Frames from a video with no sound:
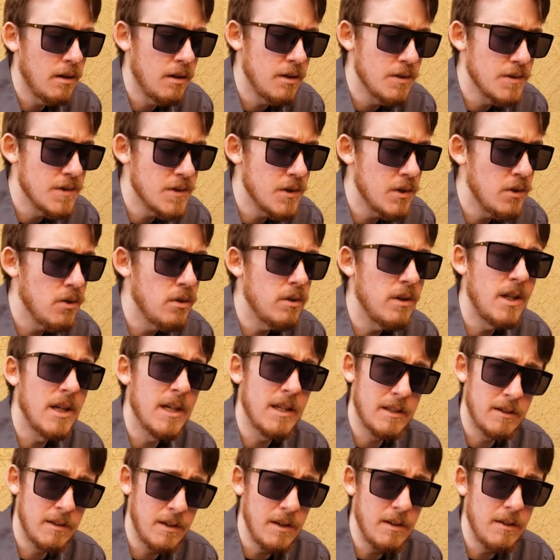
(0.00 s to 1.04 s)
So,
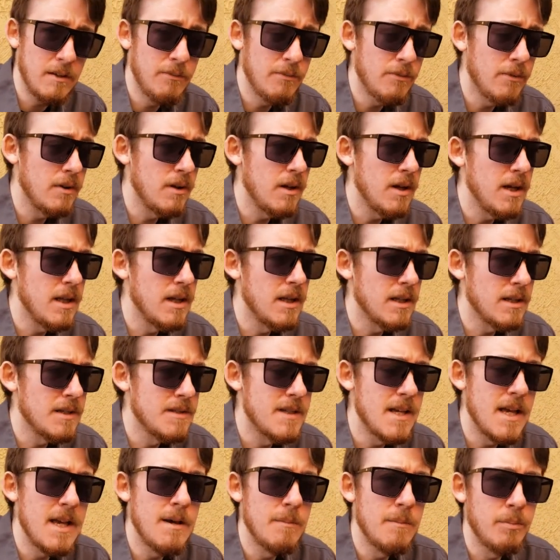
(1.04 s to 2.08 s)
like, for an
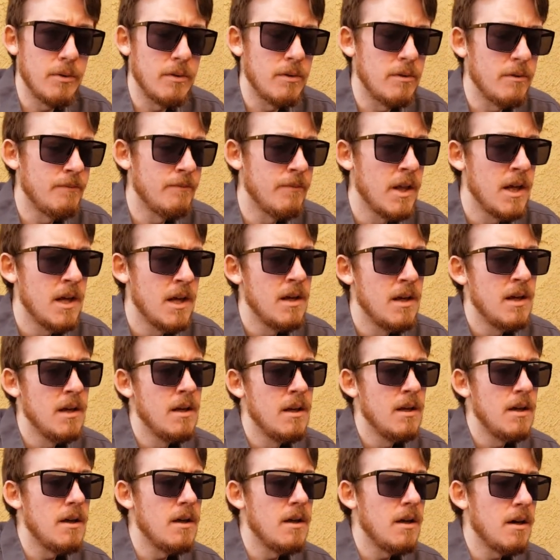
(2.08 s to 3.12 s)
example,
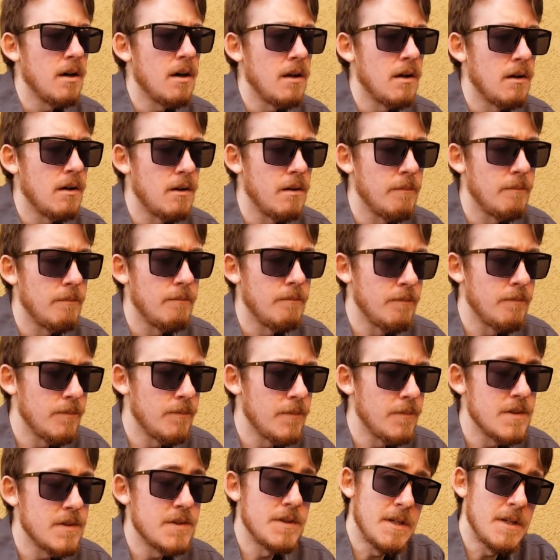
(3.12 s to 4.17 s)

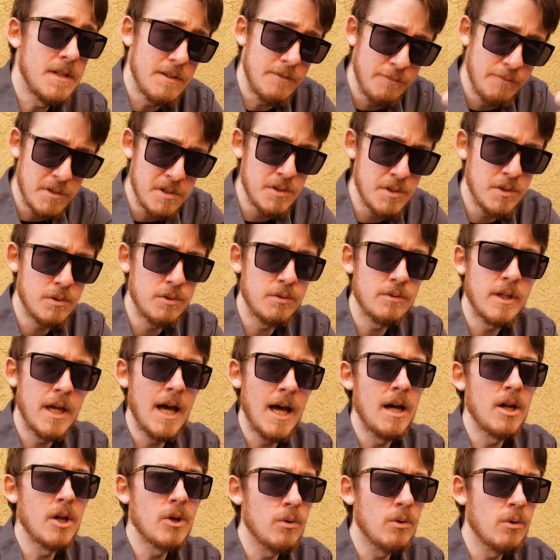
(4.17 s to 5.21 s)
in the physical
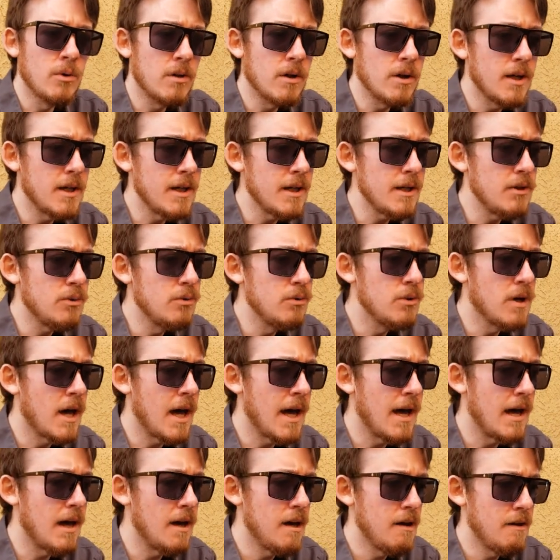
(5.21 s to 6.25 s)
category, you
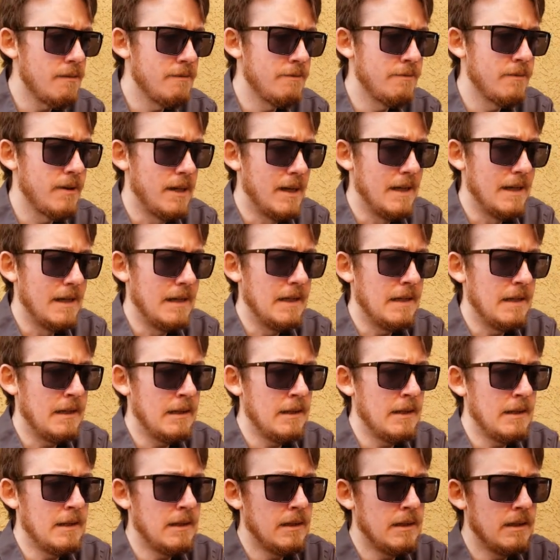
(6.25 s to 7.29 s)
have
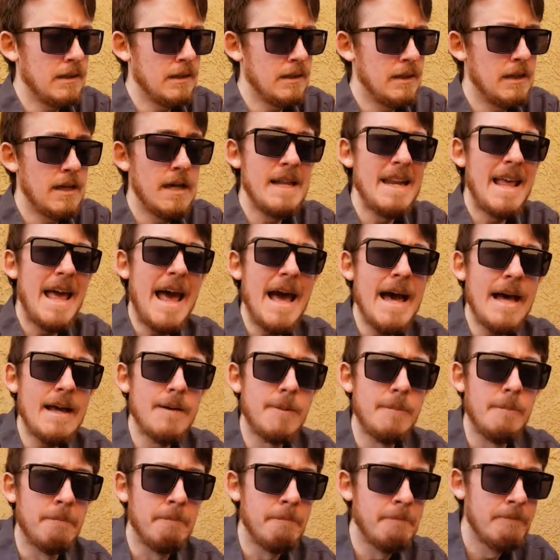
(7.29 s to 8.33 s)
an
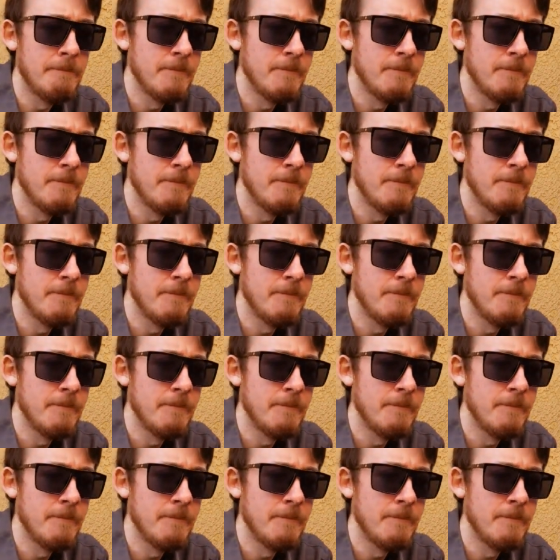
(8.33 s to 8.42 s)
atom.